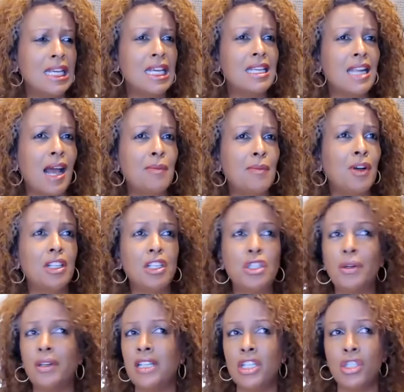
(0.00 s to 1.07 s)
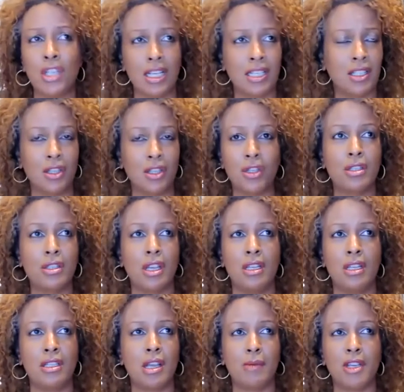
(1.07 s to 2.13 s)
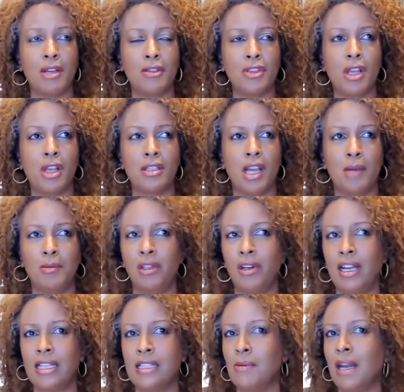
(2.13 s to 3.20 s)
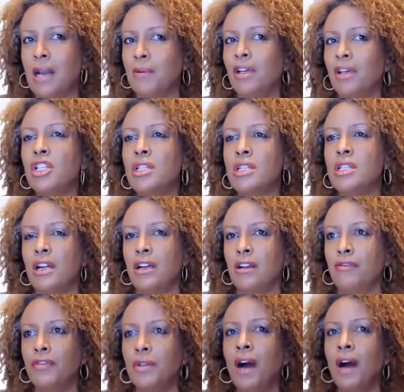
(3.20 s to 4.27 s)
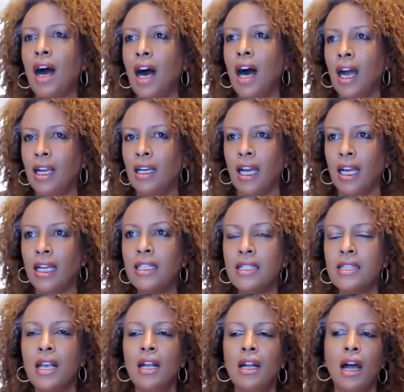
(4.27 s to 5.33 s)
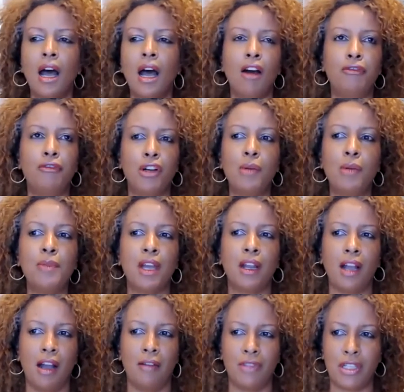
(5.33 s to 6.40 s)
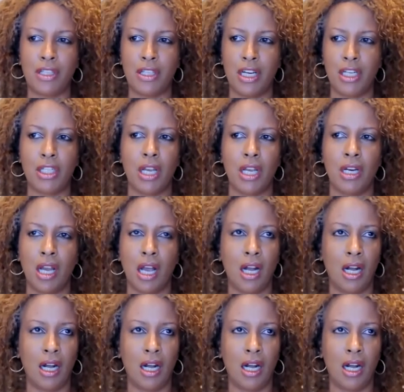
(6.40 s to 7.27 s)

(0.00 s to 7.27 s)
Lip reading: it. I'm going to do an injustice in terms of summarizing, but I'm going to share a few highlights from the conversation